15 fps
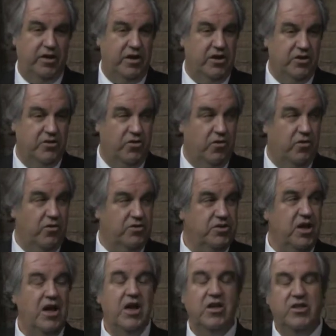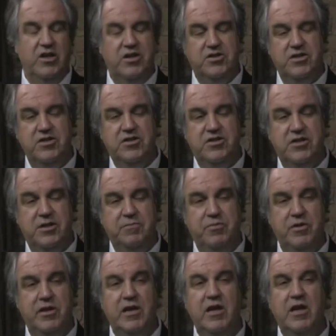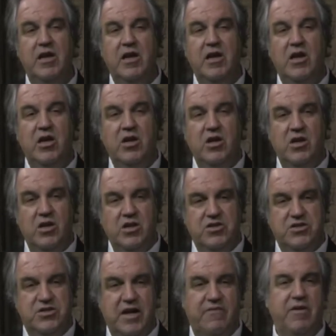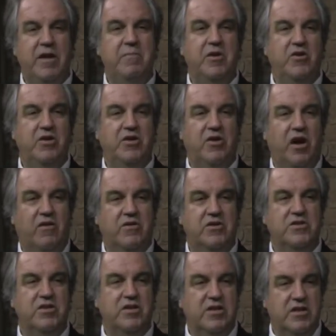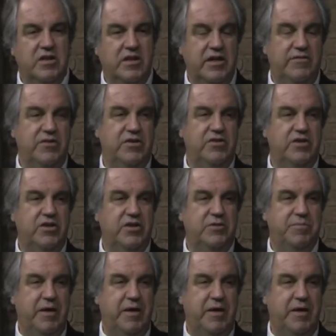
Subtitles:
controls. Uh-huh. This is simply $70 million given to these